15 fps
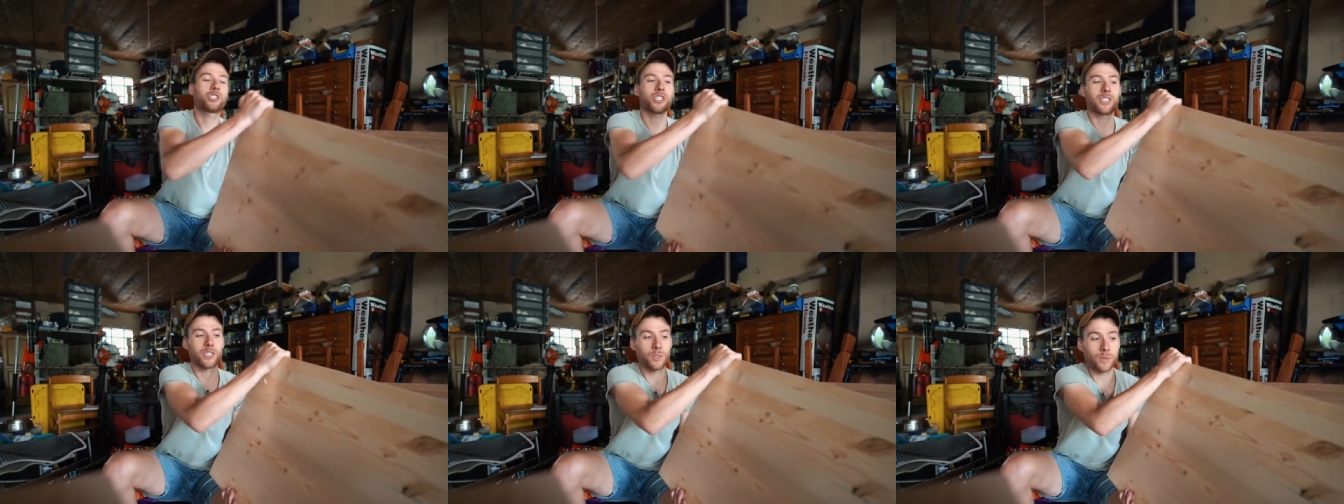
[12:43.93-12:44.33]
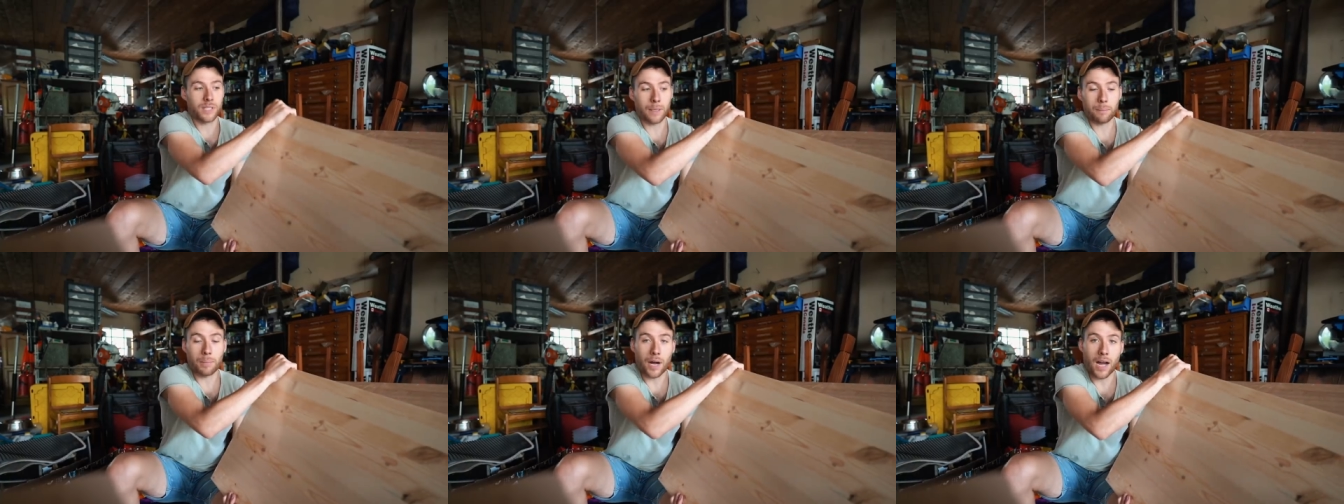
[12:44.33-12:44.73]
just
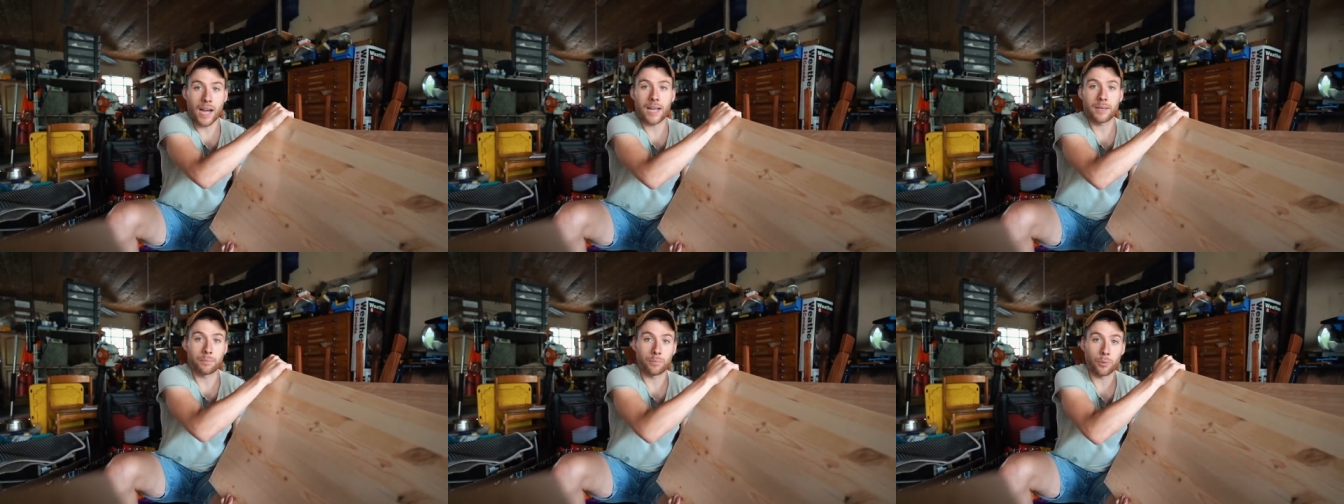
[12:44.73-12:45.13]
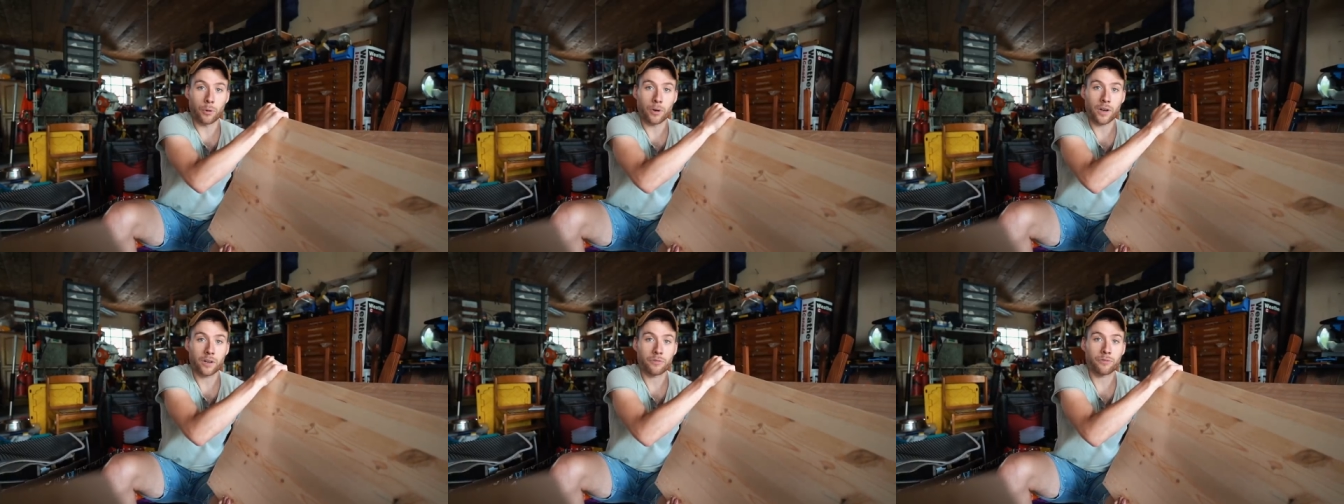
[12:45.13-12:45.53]
using pine
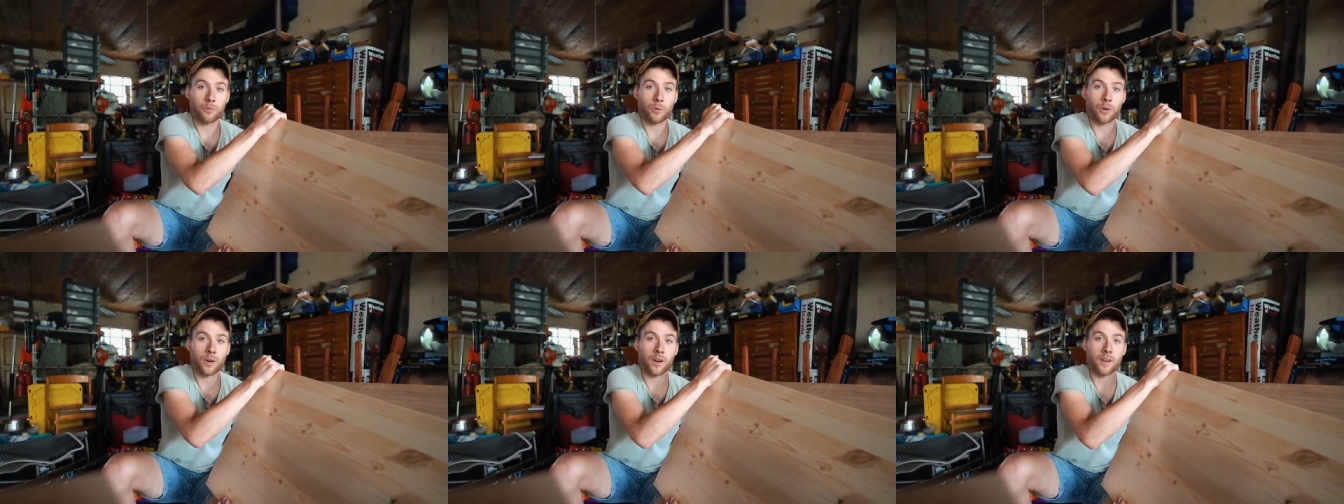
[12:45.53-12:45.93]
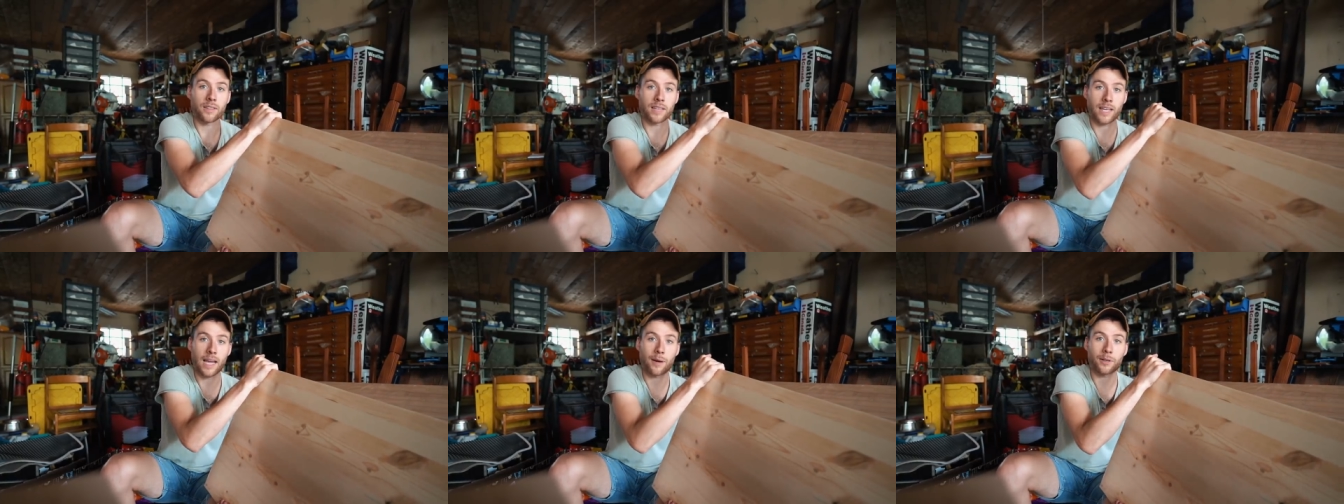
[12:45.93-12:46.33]
board for
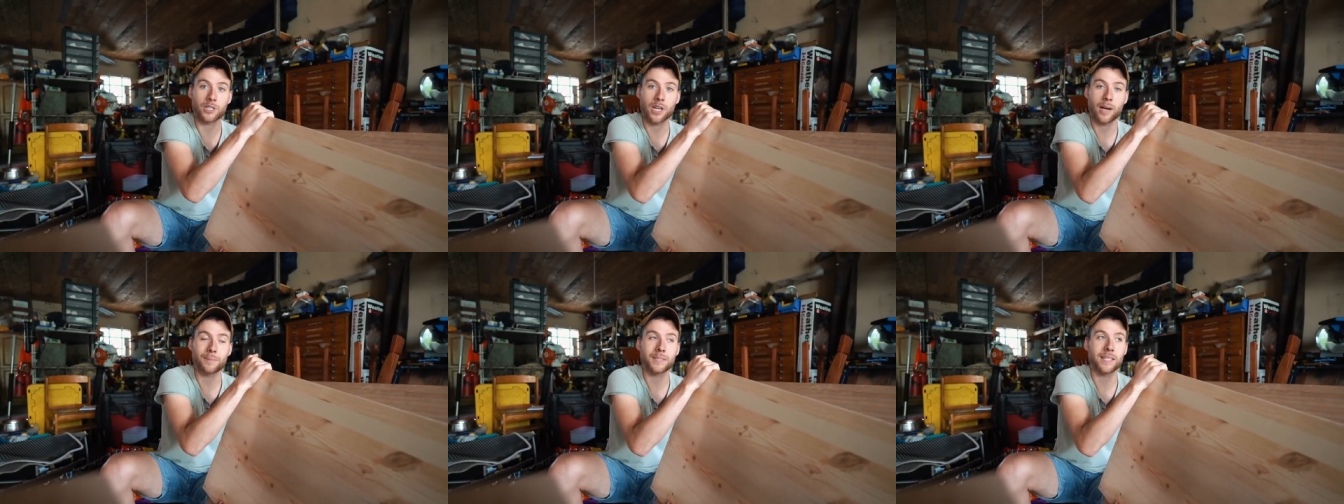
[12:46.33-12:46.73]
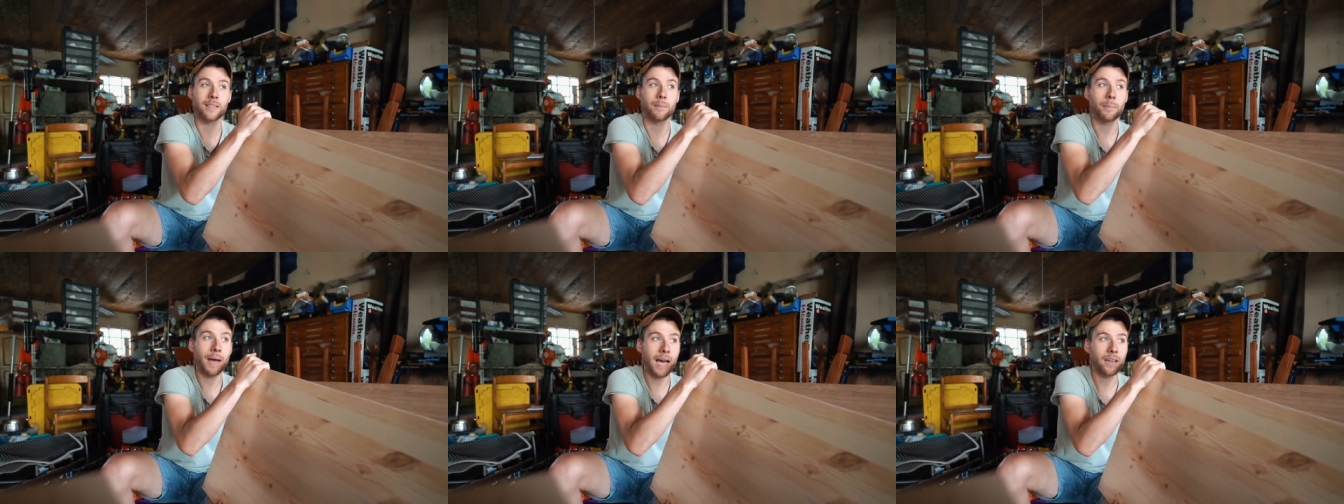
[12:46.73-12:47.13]
the countertops in
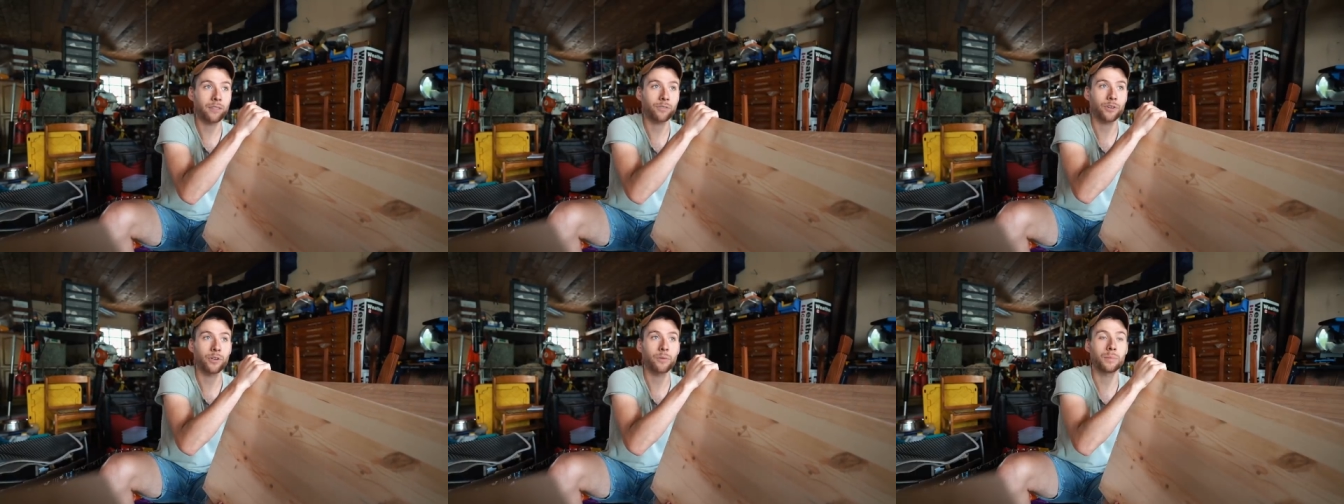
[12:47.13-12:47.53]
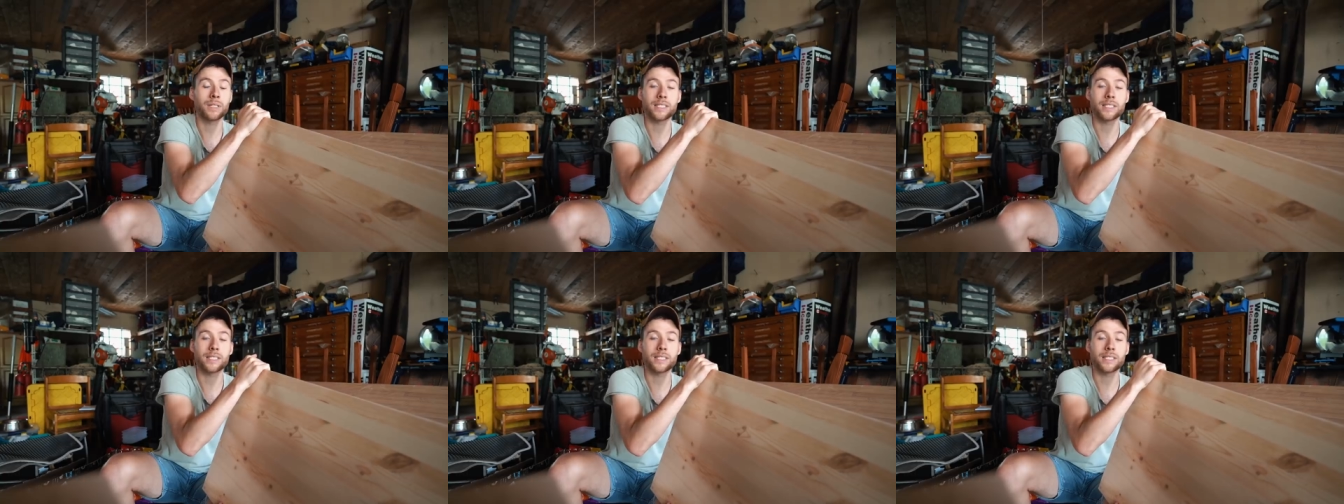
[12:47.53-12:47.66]
the bathroom,